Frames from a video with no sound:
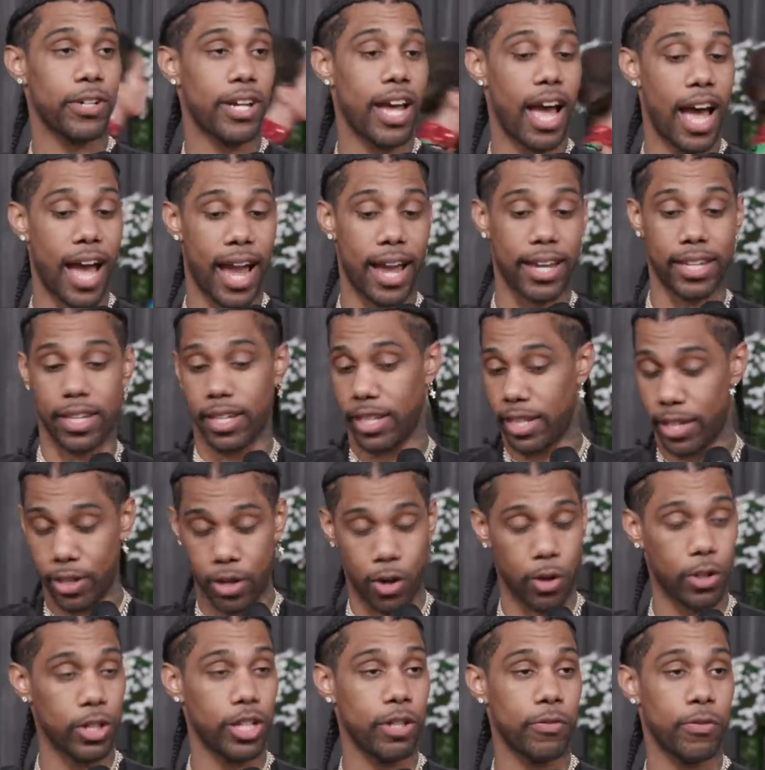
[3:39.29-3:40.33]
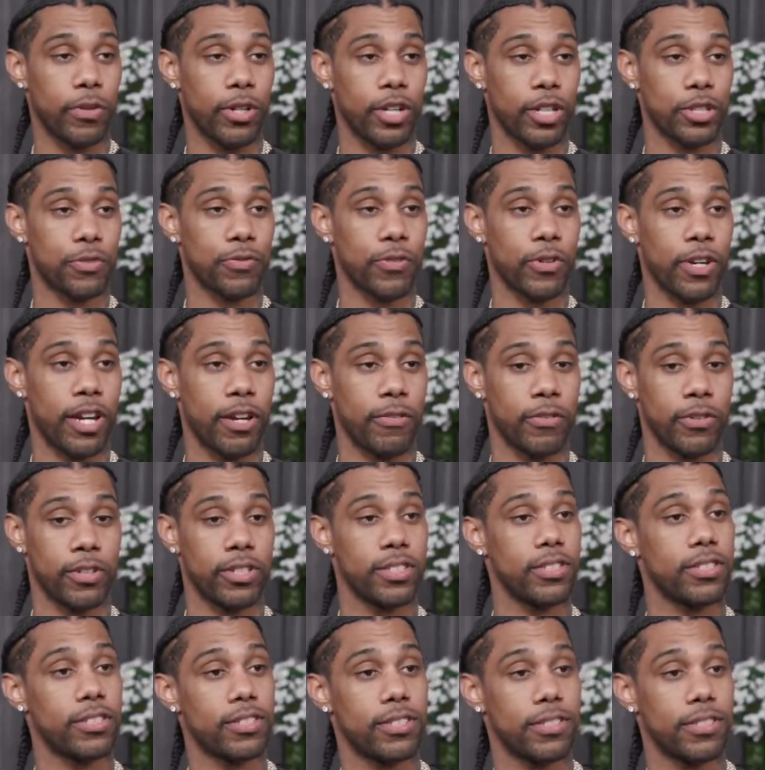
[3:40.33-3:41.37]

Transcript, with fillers: die, and he gonna live with us forever.